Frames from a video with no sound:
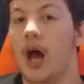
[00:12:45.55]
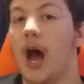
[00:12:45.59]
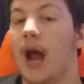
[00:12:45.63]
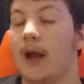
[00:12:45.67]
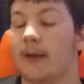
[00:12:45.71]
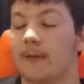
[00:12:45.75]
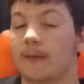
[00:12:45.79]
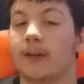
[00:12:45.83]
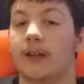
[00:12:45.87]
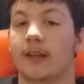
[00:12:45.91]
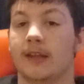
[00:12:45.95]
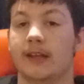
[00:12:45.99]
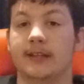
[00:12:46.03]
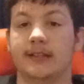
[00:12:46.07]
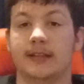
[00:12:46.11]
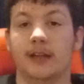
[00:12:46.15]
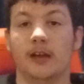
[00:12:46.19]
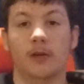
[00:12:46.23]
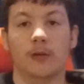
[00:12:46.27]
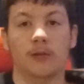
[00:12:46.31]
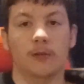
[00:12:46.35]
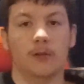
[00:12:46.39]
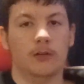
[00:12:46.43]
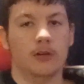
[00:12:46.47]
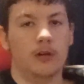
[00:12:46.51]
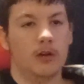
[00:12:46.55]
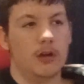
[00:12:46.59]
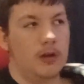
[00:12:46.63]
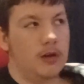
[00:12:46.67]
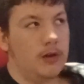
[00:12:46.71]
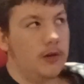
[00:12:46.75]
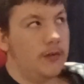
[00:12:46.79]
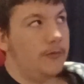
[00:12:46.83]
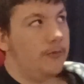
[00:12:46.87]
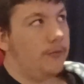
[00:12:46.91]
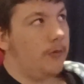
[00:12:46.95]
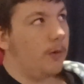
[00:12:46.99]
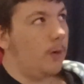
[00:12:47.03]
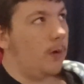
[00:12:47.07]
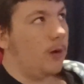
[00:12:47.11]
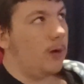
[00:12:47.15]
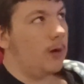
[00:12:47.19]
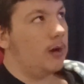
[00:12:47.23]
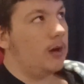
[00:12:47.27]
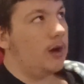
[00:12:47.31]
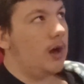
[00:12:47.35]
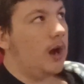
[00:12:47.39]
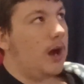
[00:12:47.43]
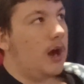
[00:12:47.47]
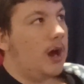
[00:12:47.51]
I really do
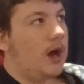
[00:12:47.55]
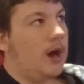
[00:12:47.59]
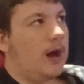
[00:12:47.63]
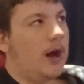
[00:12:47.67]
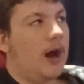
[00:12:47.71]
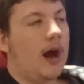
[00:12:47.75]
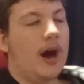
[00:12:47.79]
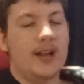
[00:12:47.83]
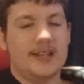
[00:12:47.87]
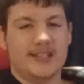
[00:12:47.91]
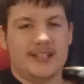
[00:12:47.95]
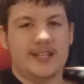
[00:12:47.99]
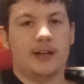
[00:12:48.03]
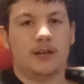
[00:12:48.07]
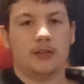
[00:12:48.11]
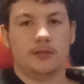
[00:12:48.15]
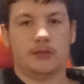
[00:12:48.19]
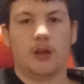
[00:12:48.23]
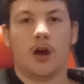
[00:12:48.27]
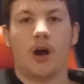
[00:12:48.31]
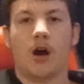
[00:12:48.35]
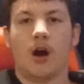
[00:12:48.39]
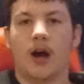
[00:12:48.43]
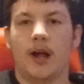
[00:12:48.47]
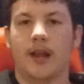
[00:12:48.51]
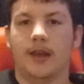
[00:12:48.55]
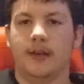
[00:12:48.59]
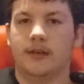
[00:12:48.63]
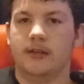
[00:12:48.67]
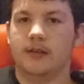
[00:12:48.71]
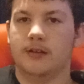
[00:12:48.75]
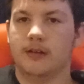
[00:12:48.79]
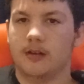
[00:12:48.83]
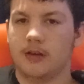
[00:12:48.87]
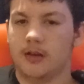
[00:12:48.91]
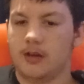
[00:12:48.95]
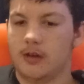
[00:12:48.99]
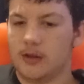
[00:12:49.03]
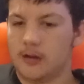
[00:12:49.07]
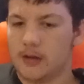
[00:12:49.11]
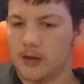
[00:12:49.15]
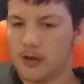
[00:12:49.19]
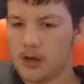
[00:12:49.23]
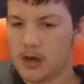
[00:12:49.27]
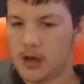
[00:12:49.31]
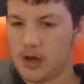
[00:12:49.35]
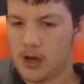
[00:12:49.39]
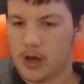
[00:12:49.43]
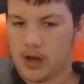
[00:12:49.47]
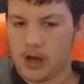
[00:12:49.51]
for uh, Until Dawn.
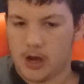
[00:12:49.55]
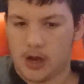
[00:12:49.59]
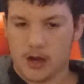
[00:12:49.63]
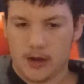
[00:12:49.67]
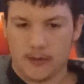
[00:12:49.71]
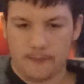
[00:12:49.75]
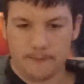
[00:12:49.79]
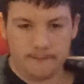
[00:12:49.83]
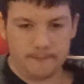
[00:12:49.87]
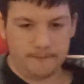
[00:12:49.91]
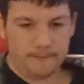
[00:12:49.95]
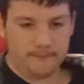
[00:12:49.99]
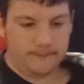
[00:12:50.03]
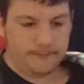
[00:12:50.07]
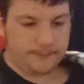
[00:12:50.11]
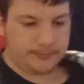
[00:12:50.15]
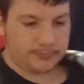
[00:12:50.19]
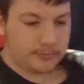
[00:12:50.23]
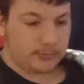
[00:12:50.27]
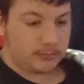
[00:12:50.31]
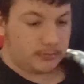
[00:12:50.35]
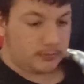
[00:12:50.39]
Um,